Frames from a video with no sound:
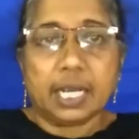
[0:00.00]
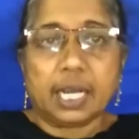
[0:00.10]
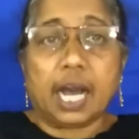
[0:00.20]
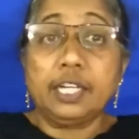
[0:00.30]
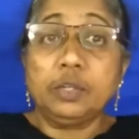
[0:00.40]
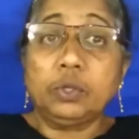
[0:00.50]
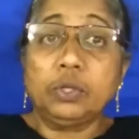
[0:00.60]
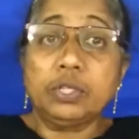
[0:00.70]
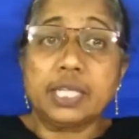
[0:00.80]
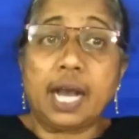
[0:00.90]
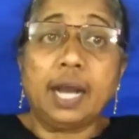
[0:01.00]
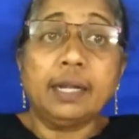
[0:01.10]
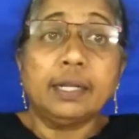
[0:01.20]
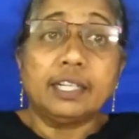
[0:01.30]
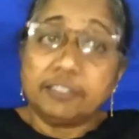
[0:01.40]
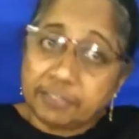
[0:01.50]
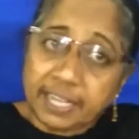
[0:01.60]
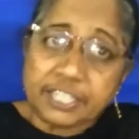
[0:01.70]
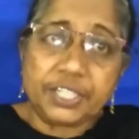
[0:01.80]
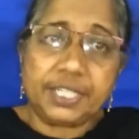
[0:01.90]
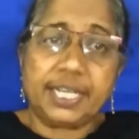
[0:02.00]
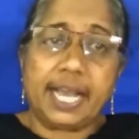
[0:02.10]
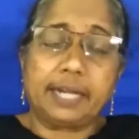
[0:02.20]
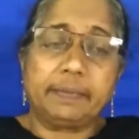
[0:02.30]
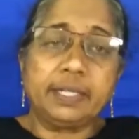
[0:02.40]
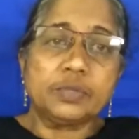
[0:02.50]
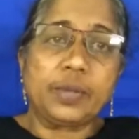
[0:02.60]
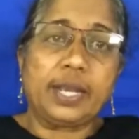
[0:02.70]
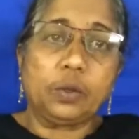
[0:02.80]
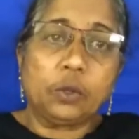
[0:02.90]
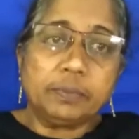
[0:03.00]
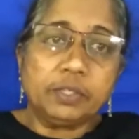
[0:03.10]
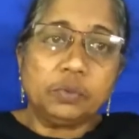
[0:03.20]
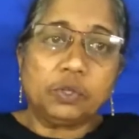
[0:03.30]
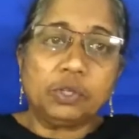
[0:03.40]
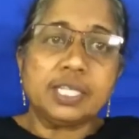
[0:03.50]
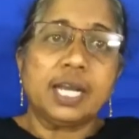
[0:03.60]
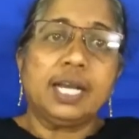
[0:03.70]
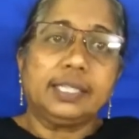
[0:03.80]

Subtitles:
Carnivores are flesh-eating animals, while omnivores,